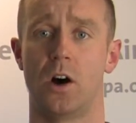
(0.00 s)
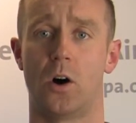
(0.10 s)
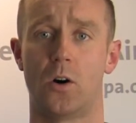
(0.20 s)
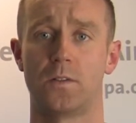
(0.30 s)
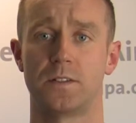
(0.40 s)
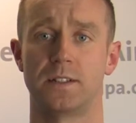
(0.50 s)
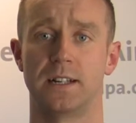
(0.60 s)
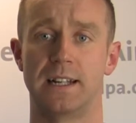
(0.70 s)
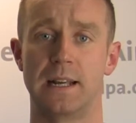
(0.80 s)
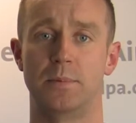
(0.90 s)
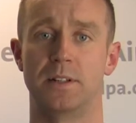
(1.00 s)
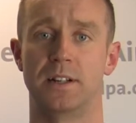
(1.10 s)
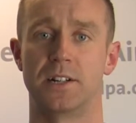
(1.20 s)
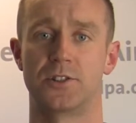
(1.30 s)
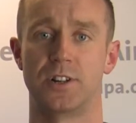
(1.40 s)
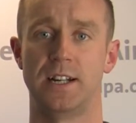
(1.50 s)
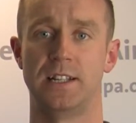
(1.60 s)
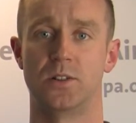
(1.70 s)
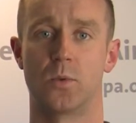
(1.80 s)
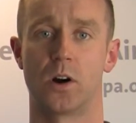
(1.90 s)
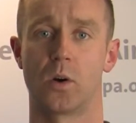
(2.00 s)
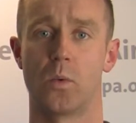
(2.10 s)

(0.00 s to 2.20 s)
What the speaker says: often enabling a trainee to work